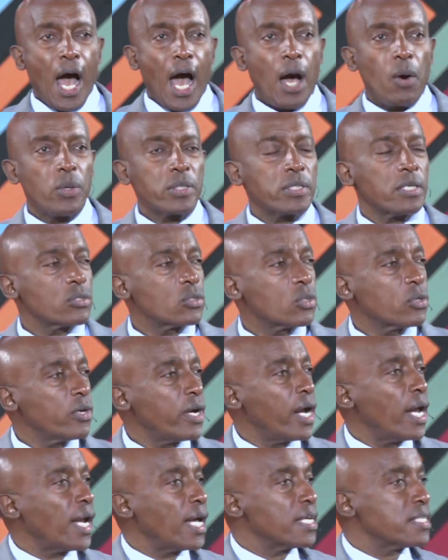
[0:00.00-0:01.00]
I want us to
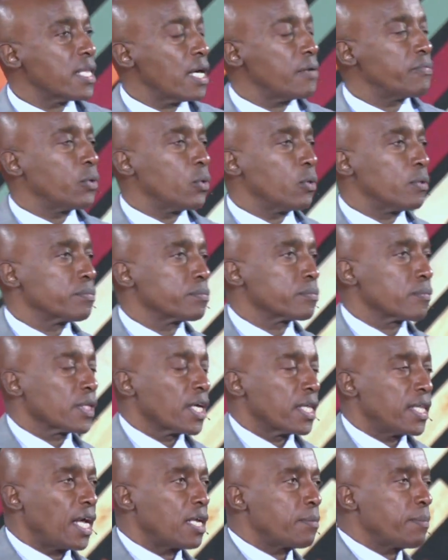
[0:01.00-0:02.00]
realize, therefore,
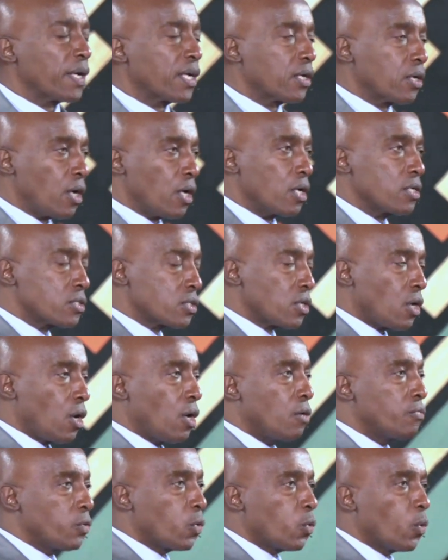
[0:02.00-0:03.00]
that because
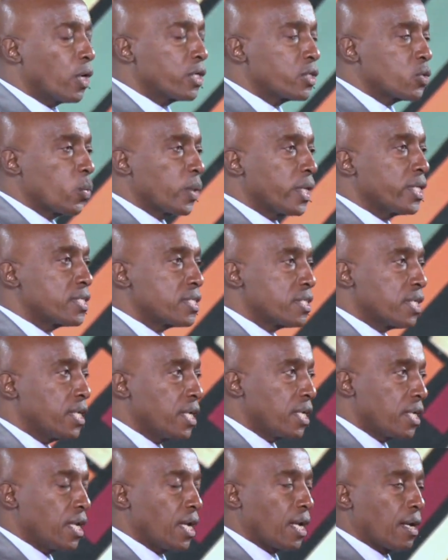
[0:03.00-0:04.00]
of what we see
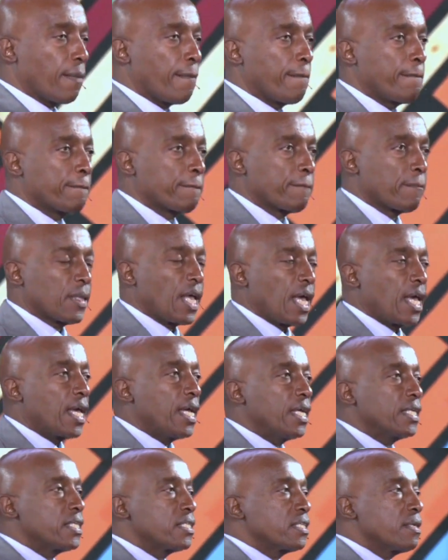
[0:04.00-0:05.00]
here,
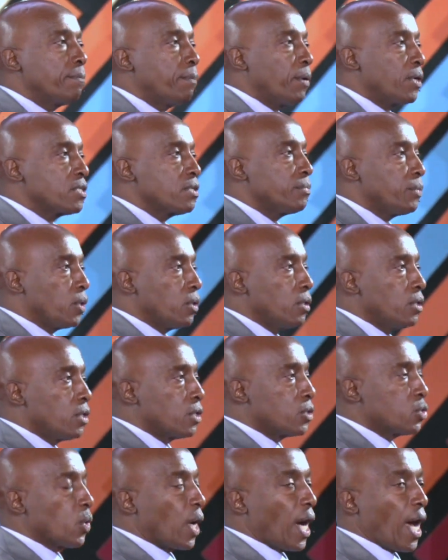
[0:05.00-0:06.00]
it is impossible
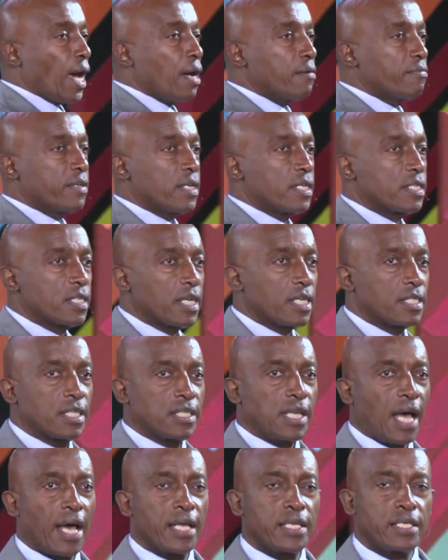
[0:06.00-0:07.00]
to have certain
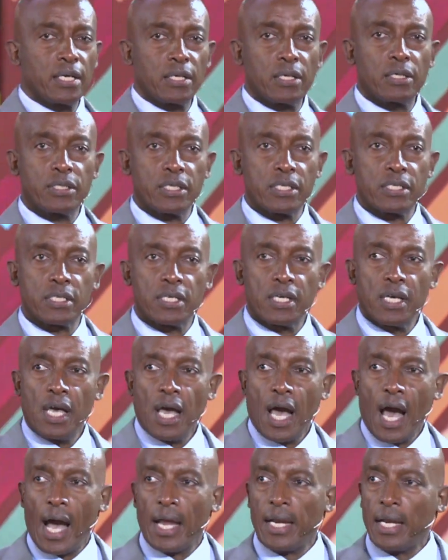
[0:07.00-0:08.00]
ideologies.
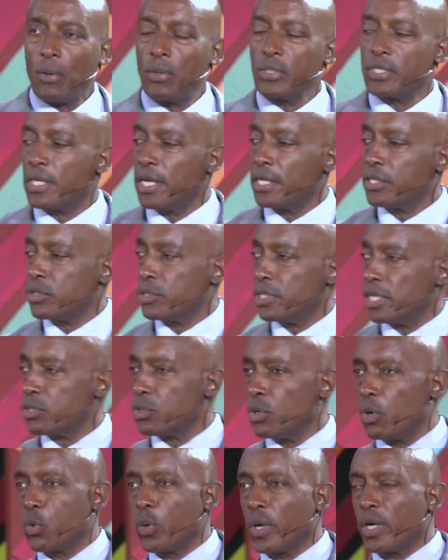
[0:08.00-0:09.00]
And I want here to just
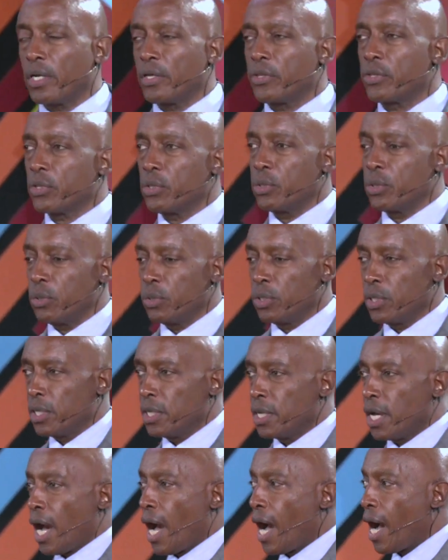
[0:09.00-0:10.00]
go quickly through
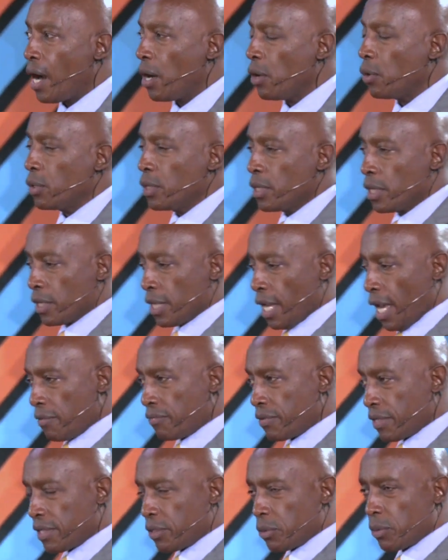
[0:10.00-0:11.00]
how
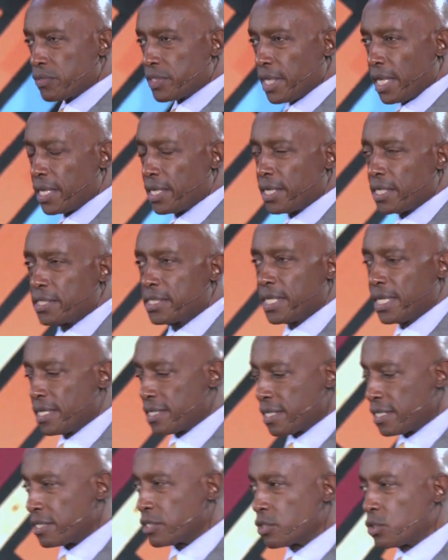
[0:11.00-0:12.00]
everything we've studied in
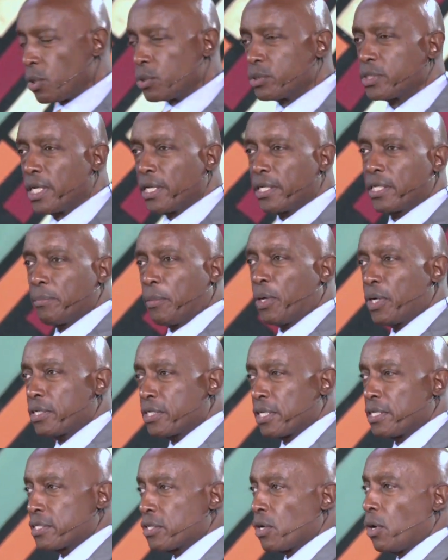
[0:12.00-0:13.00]
Genesis totally
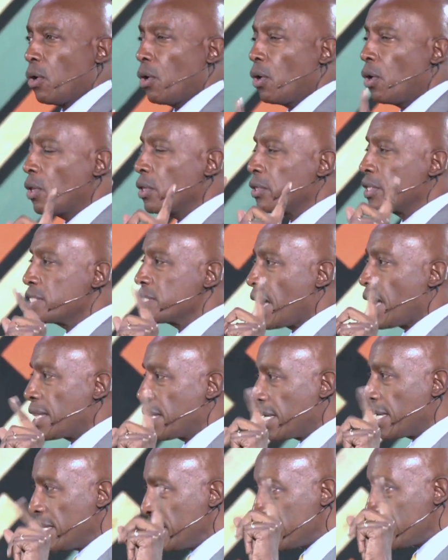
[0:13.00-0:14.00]
demolishes all these other
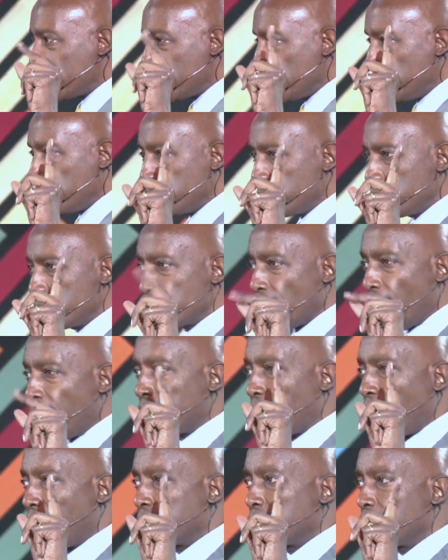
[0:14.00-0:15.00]
isms and
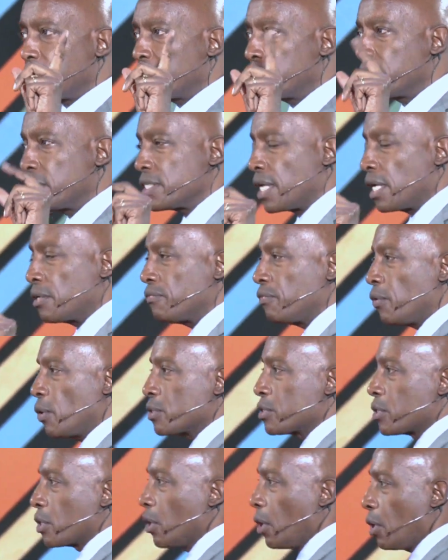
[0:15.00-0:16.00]
ideologies and
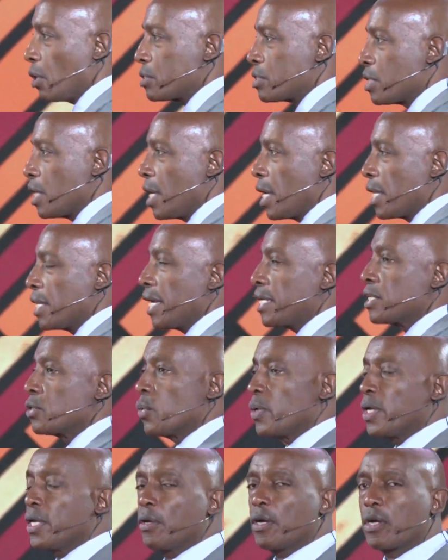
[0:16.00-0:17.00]
false gods that
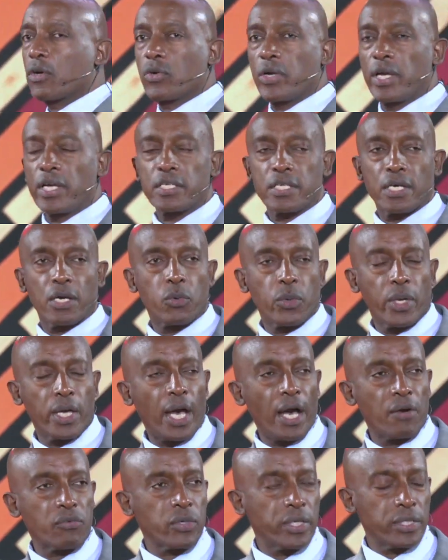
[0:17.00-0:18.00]
we, create, we
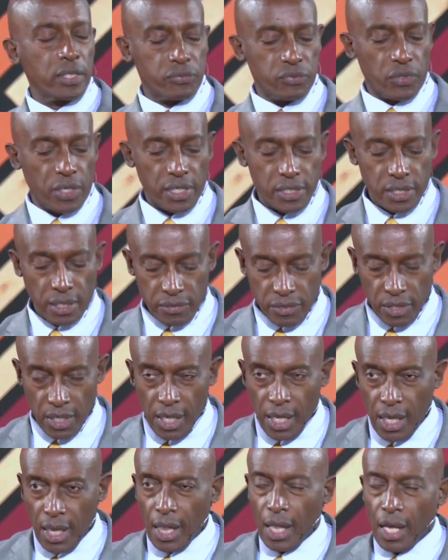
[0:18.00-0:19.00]
have created for ourselves.
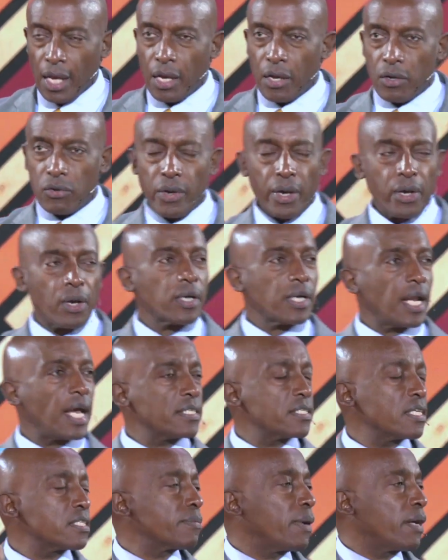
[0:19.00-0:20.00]
Recognize
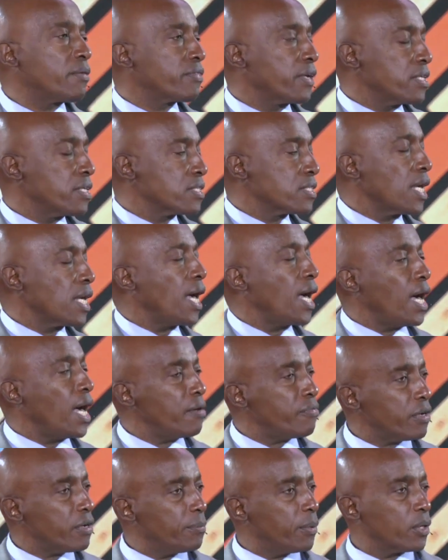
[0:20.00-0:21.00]
this, my friends.
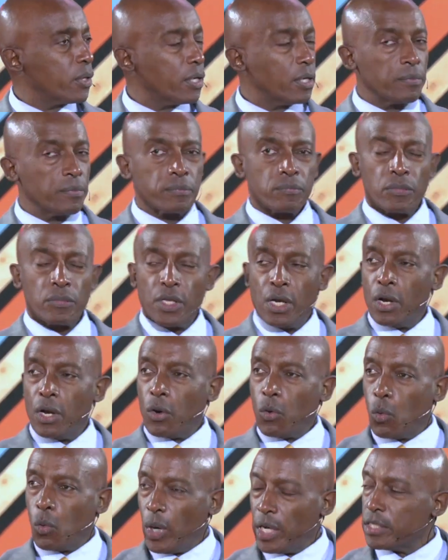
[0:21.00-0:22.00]
Everybody
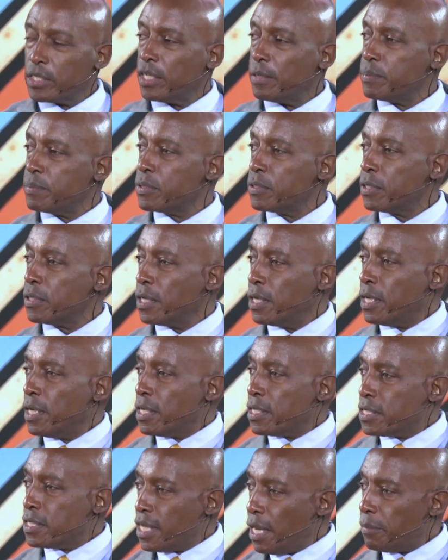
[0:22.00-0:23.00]
worships
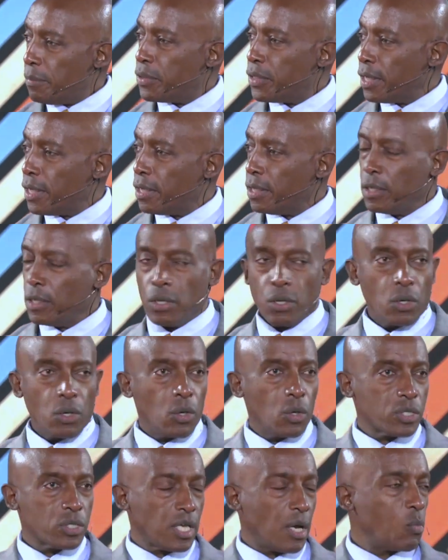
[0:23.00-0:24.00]
something
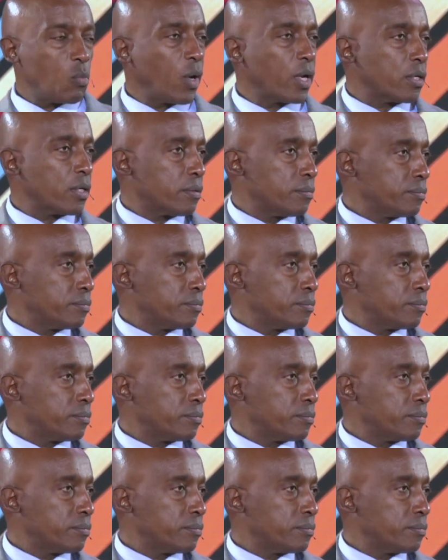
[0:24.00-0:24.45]
or someone.